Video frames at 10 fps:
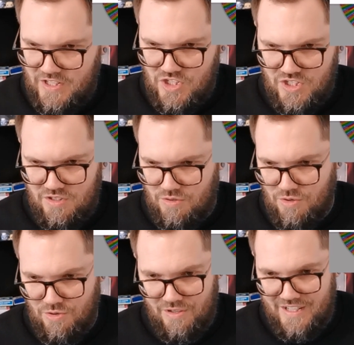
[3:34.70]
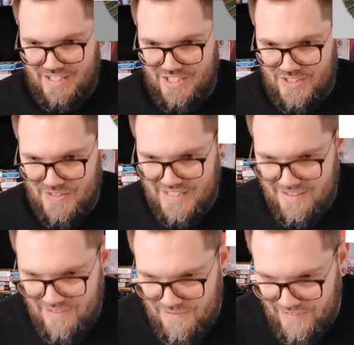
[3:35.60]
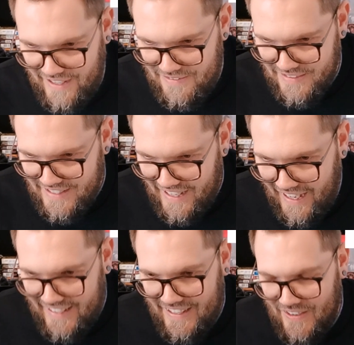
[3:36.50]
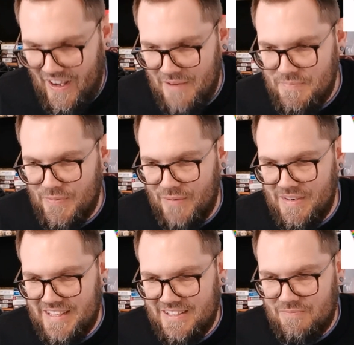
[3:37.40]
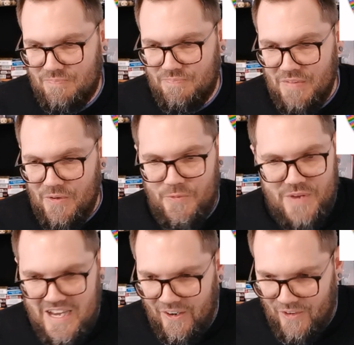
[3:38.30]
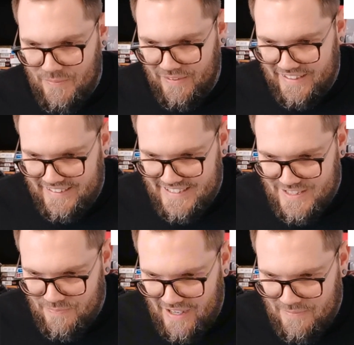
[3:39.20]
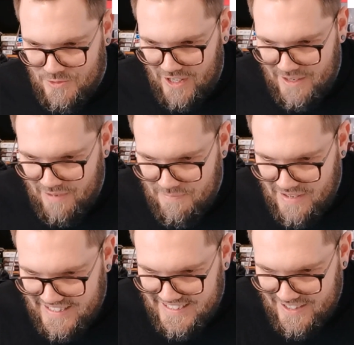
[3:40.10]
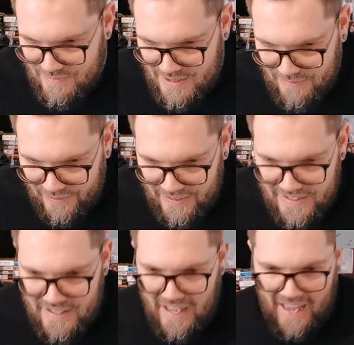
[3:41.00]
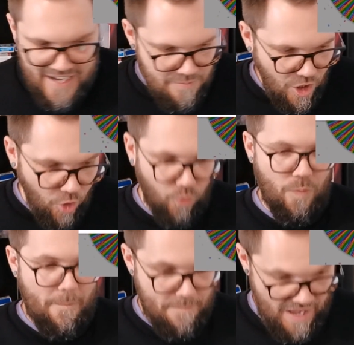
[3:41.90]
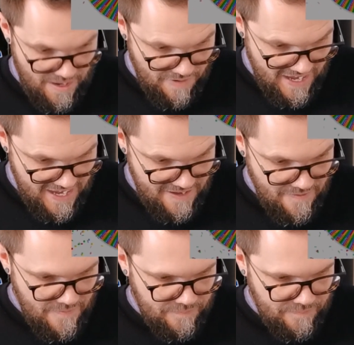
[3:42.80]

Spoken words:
Let's just do 75. I don't know. I'm probably really horrible at this, but I'm trying my best here, people. Adam Cole, baby.